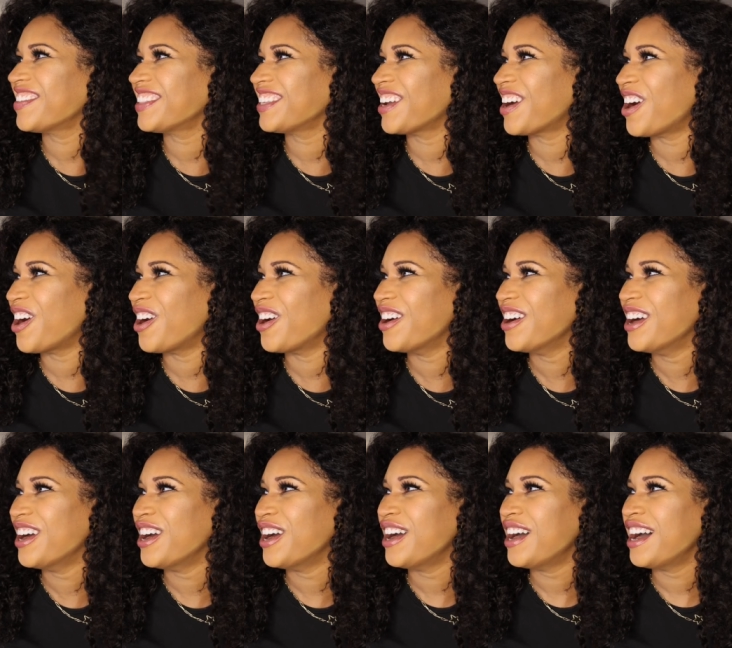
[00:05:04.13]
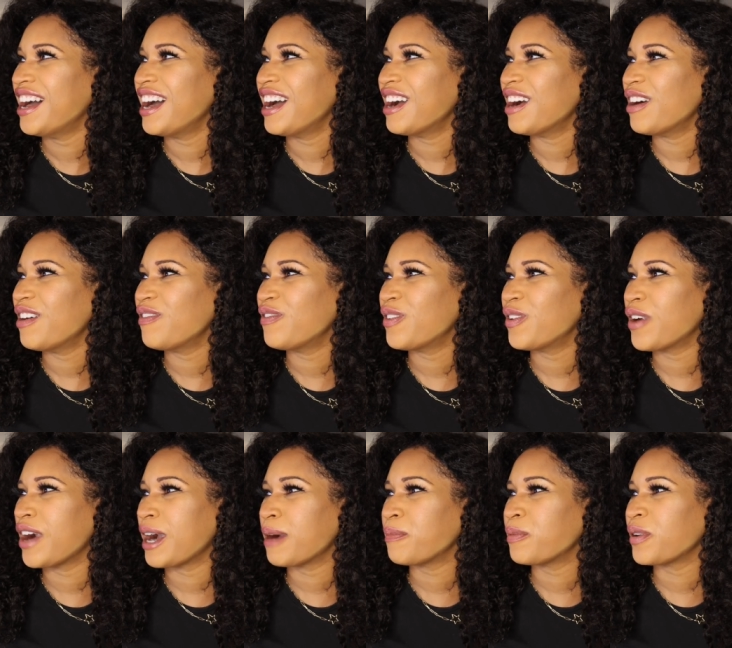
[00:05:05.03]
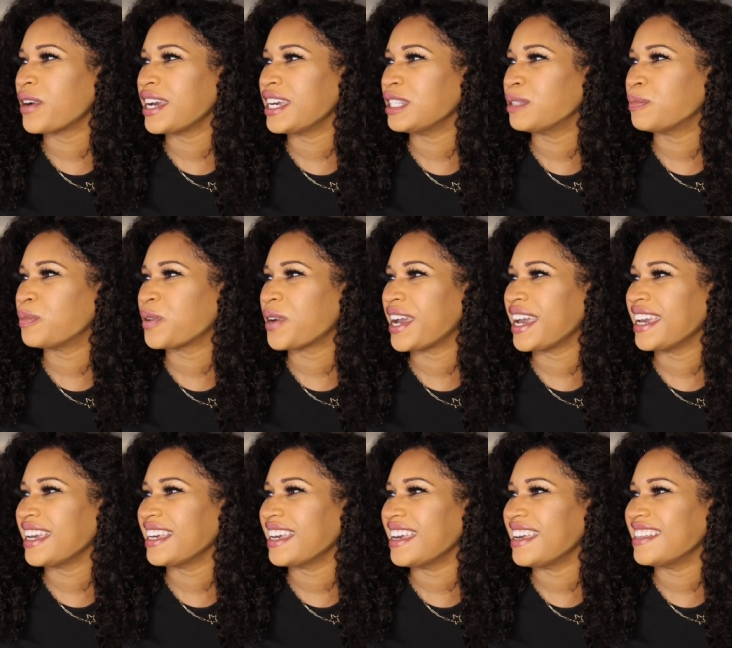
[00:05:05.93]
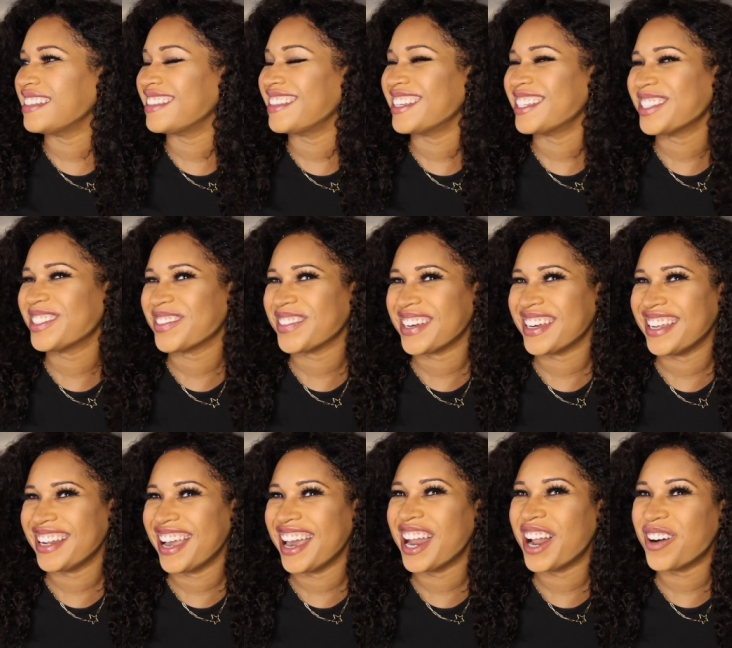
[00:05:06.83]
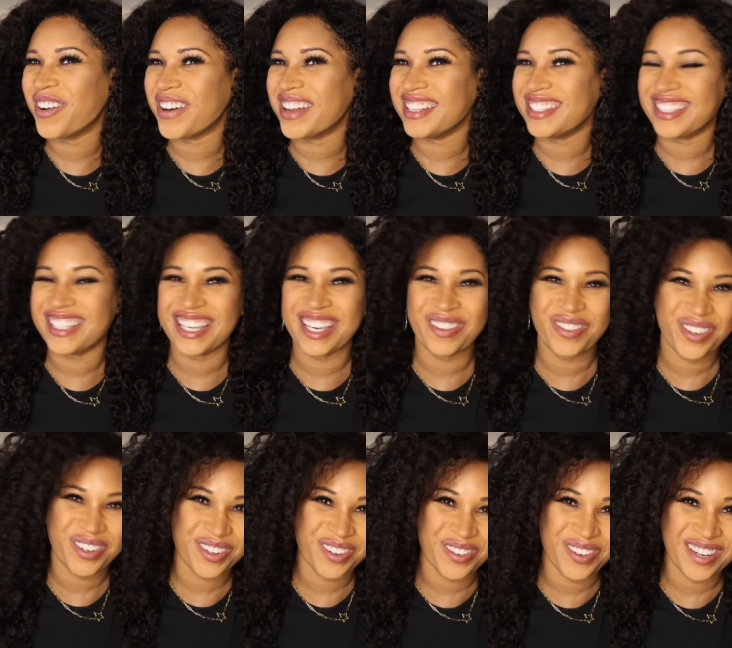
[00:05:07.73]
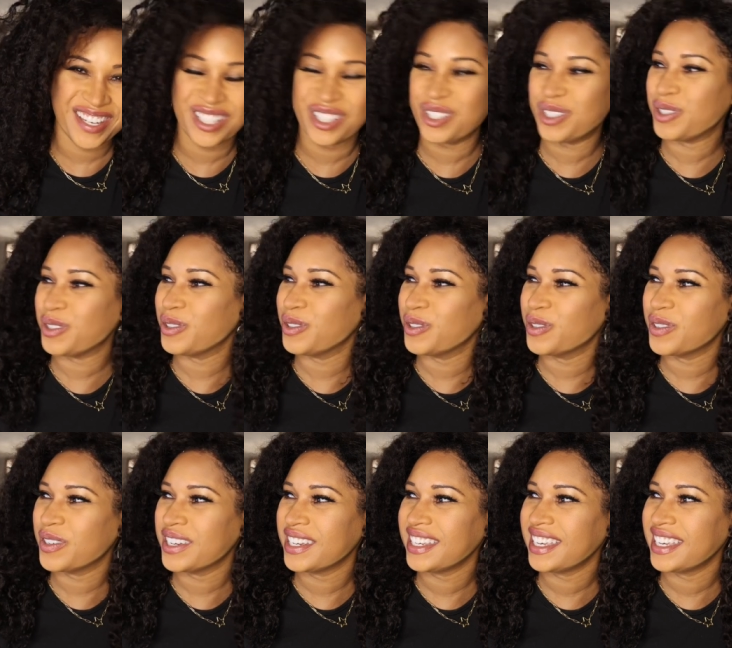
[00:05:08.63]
with y'all for our praise break is this one, and I want to see if you're going to